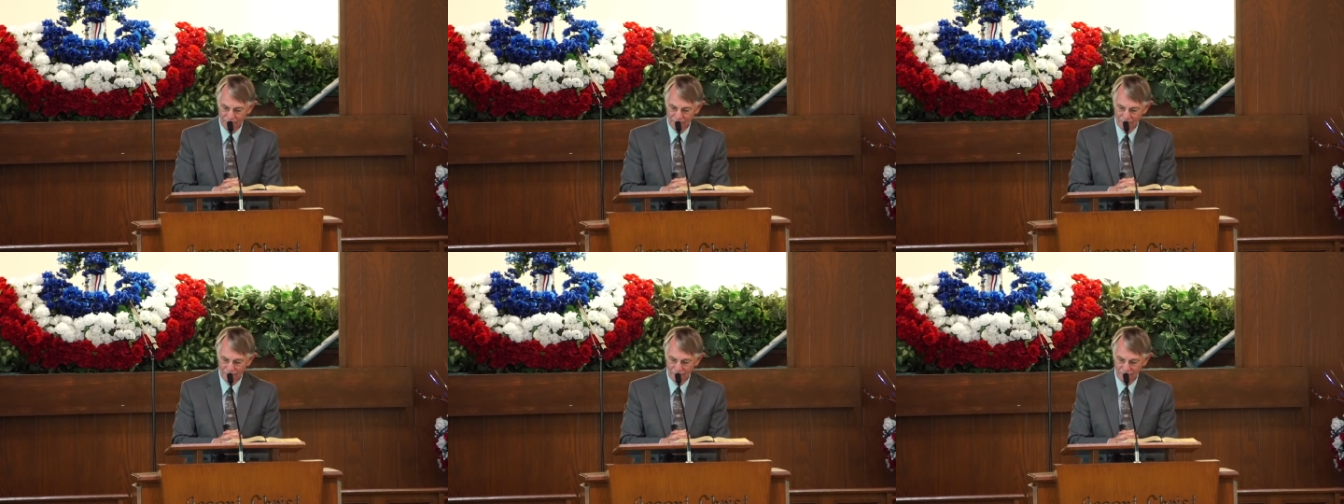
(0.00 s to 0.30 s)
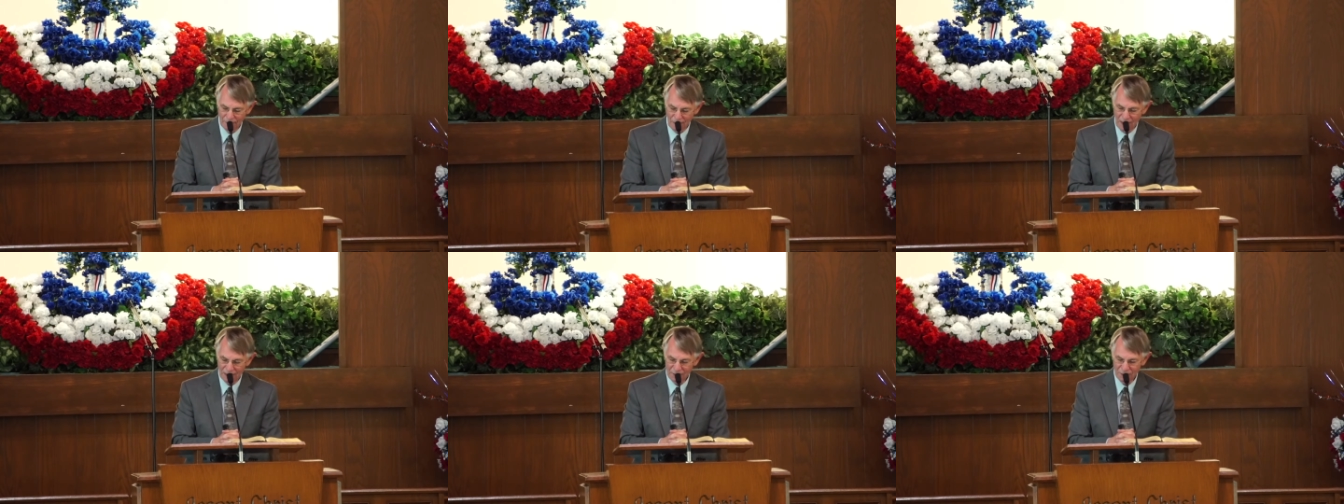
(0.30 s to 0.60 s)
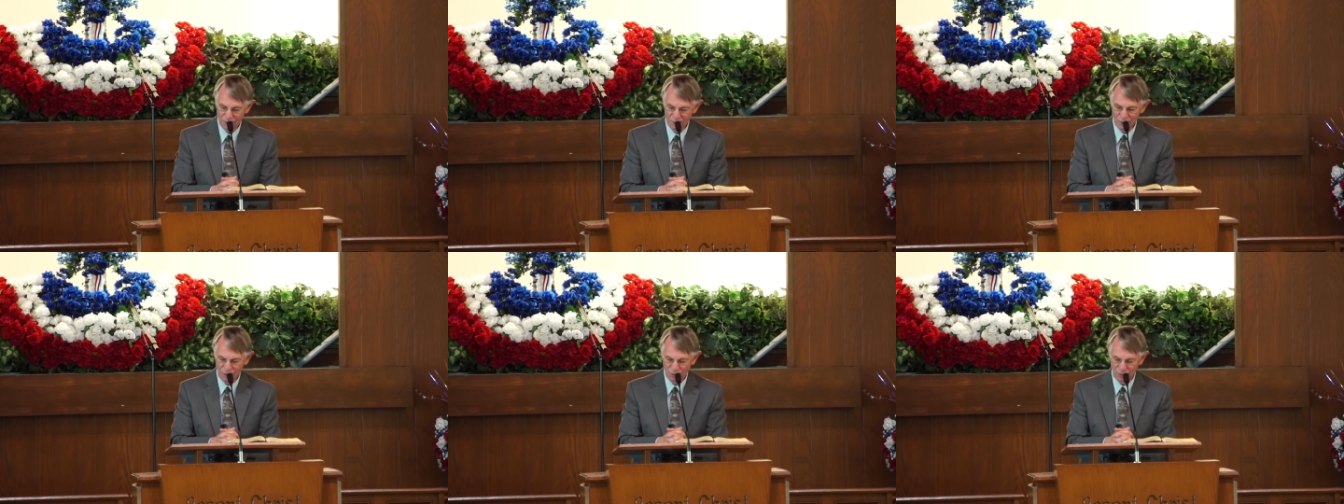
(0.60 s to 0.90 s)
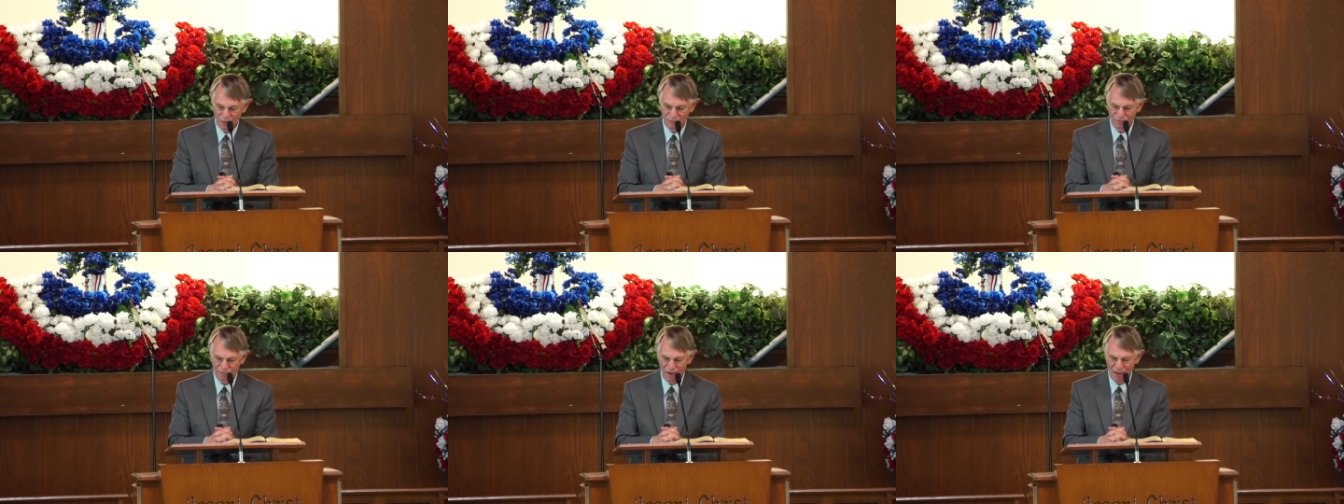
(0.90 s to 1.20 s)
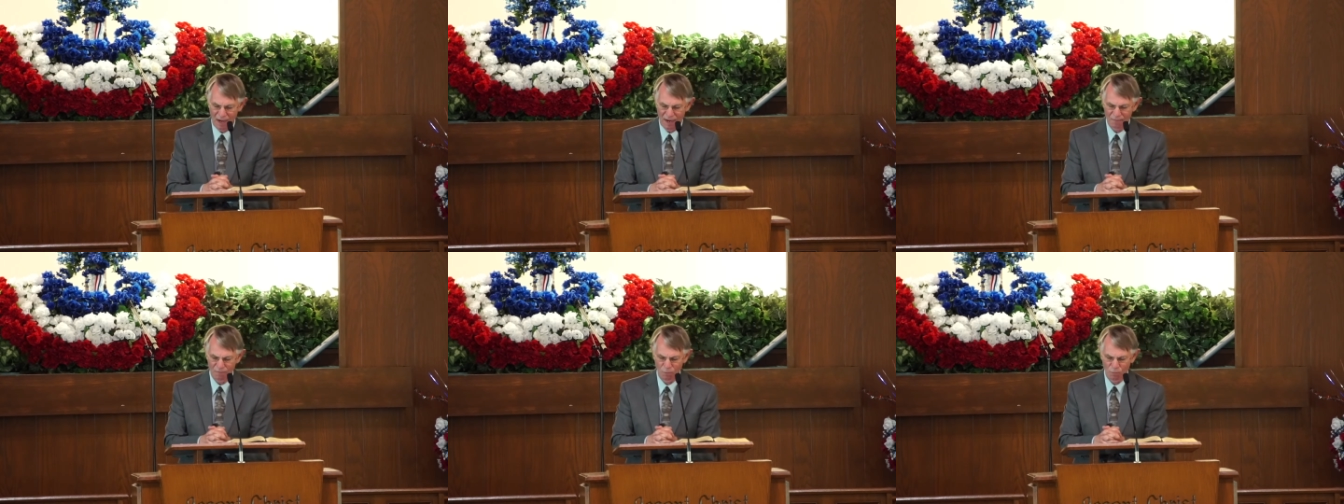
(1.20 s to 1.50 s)
Colossians
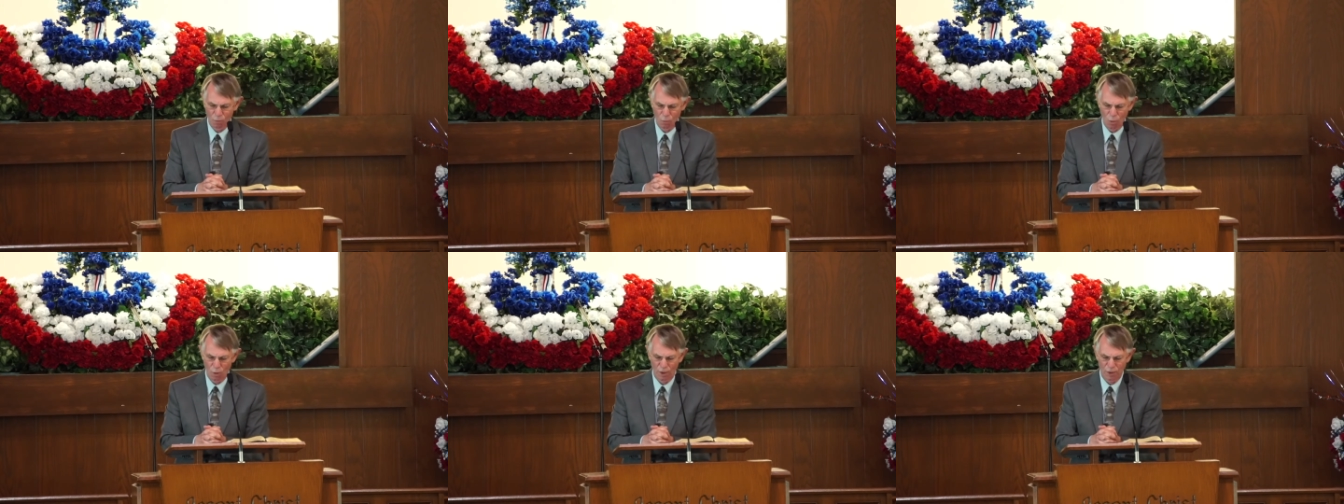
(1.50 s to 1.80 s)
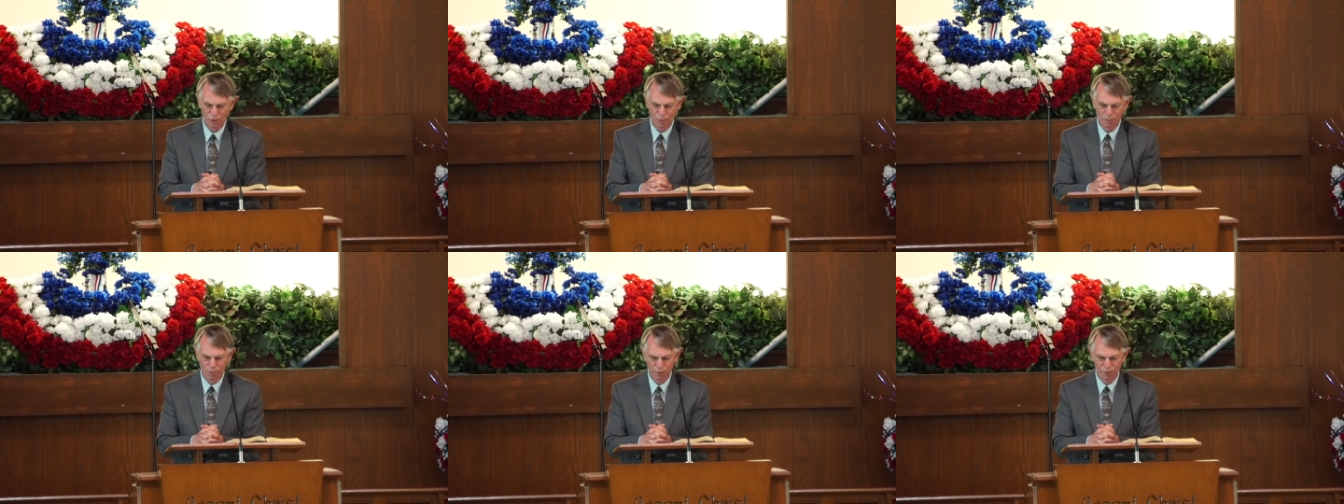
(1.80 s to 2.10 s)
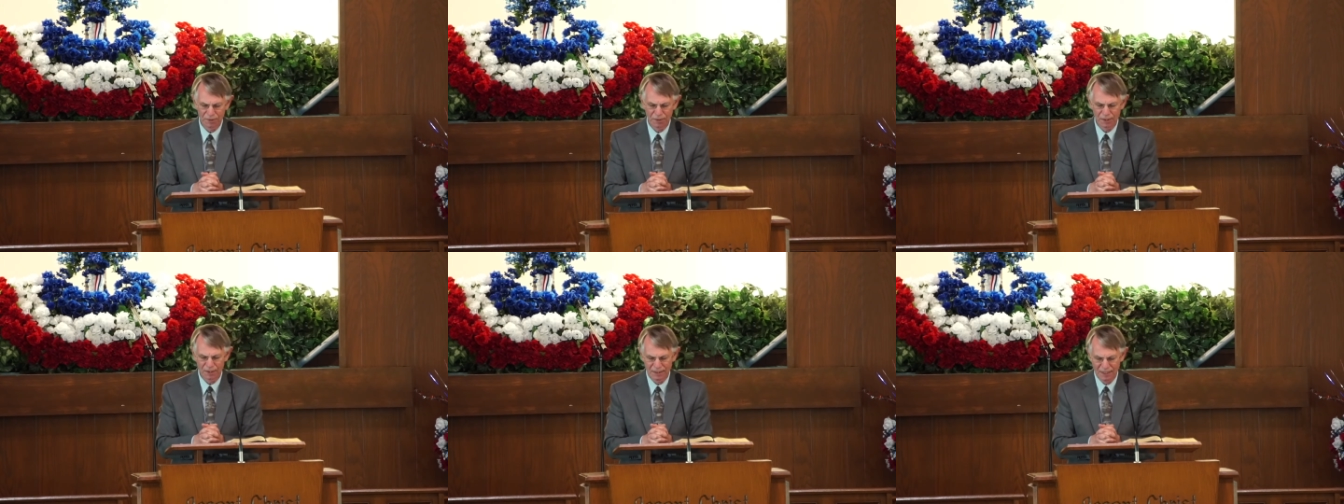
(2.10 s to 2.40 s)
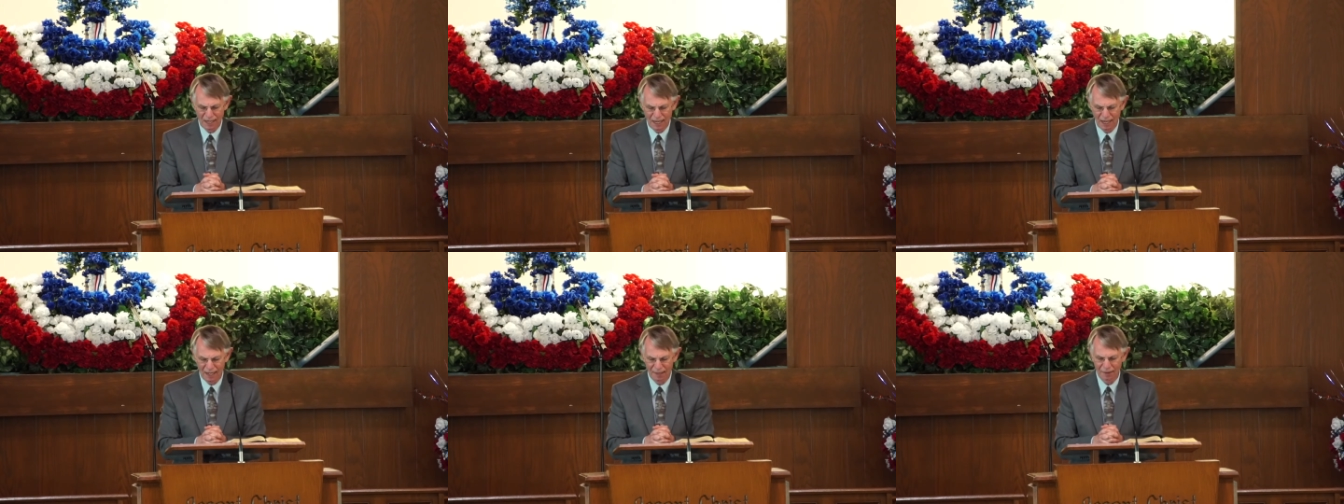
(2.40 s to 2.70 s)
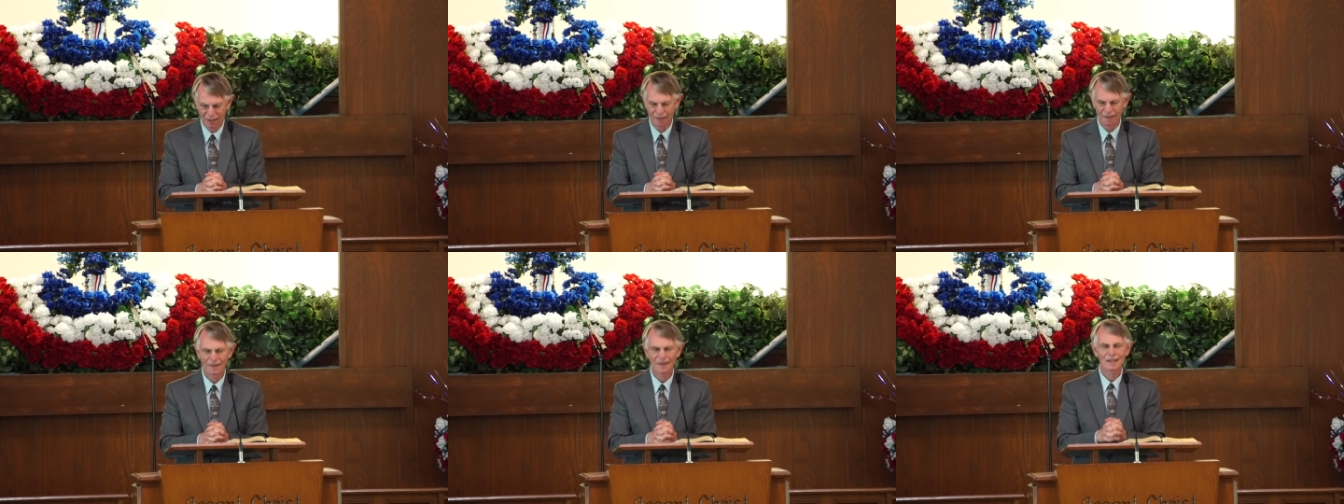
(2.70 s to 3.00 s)
3:5 warns, put to
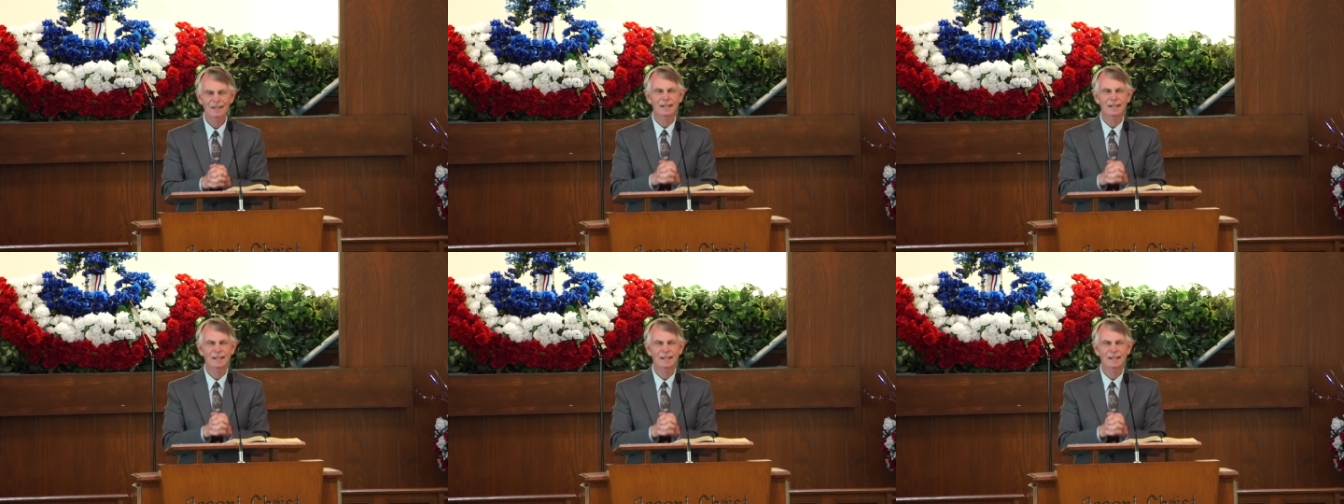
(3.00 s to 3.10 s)
death